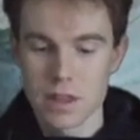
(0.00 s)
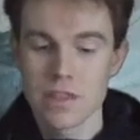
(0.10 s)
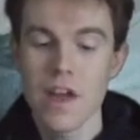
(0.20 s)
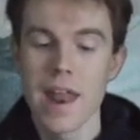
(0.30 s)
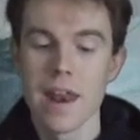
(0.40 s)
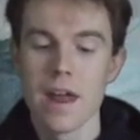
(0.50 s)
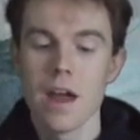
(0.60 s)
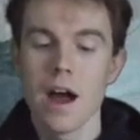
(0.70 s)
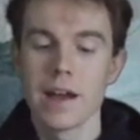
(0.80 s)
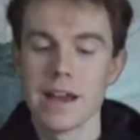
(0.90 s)
Then
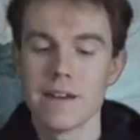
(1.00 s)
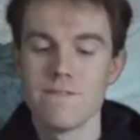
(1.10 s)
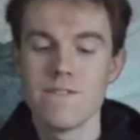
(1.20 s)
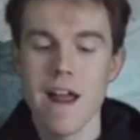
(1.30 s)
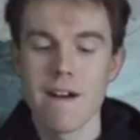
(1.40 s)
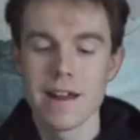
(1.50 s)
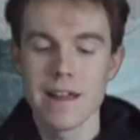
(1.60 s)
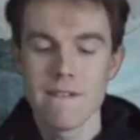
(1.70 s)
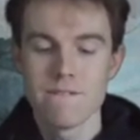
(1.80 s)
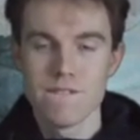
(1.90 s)
I get
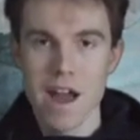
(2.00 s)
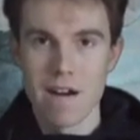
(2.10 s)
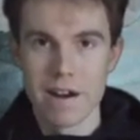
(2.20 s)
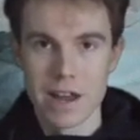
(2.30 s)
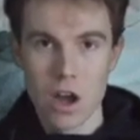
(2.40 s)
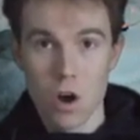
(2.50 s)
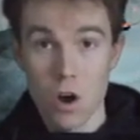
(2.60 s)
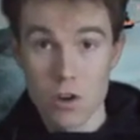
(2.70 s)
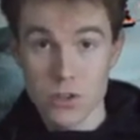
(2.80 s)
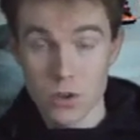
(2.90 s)
very, very
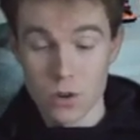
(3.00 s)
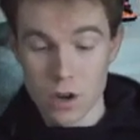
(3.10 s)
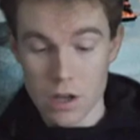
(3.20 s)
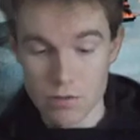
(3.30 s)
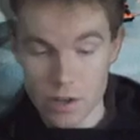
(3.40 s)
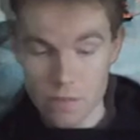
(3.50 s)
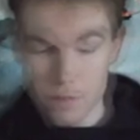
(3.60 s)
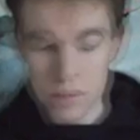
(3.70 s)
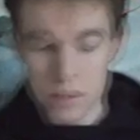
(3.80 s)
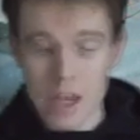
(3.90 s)
hot all over.
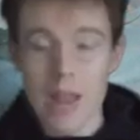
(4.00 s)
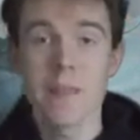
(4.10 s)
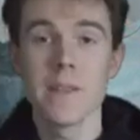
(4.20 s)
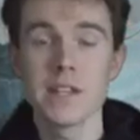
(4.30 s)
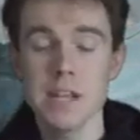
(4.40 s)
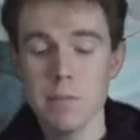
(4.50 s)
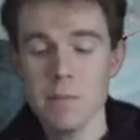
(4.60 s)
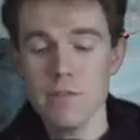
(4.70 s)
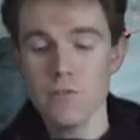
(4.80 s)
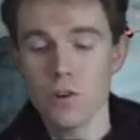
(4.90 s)
Then the tip of
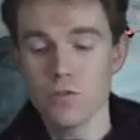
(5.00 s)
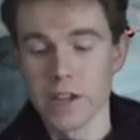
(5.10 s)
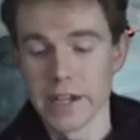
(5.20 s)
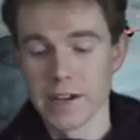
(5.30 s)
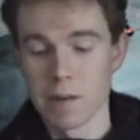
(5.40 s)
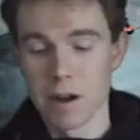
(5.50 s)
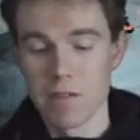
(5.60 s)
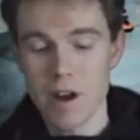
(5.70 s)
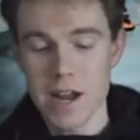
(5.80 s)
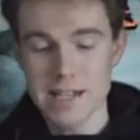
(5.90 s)
my forefinger on my
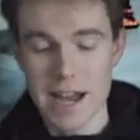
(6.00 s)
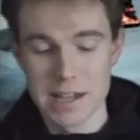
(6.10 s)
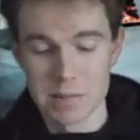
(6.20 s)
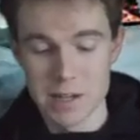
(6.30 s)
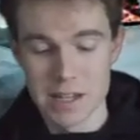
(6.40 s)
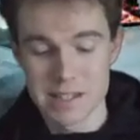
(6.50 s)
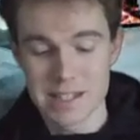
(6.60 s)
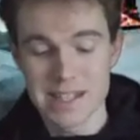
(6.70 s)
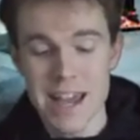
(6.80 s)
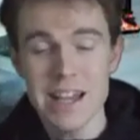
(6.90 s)
right hand begins to
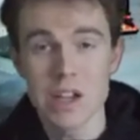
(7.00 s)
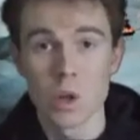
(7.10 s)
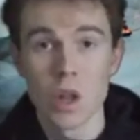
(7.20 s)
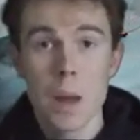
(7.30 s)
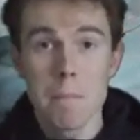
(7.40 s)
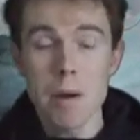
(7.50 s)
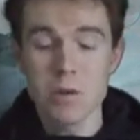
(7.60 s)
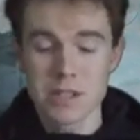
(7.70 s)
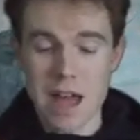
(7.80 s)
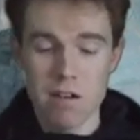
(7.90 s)
tingle
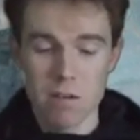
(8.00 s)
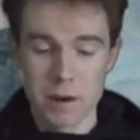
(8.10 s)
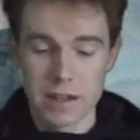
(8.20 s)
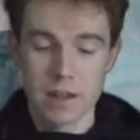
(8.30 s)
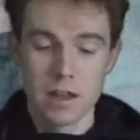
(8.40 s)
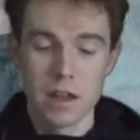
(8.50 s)
most terribly.